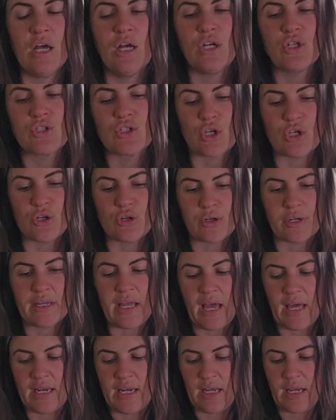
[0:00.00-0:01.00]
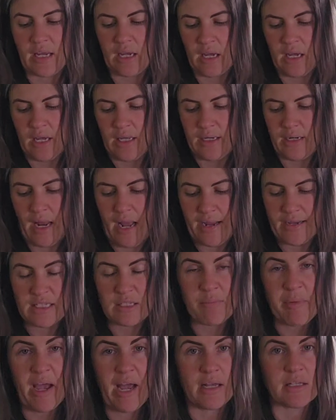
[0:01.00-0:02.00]
So you're getting a
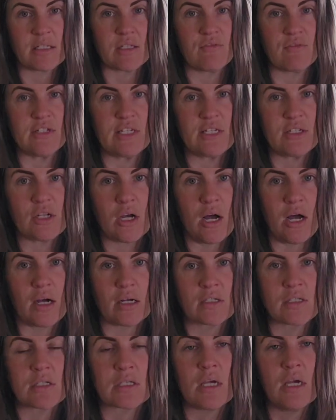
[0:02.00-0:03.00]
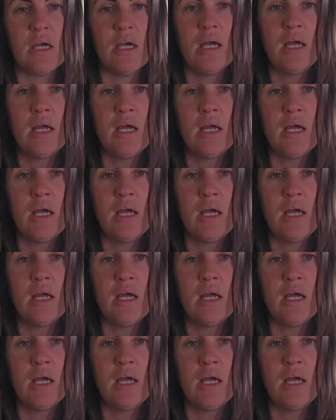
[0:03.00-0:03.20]
nice passive detox.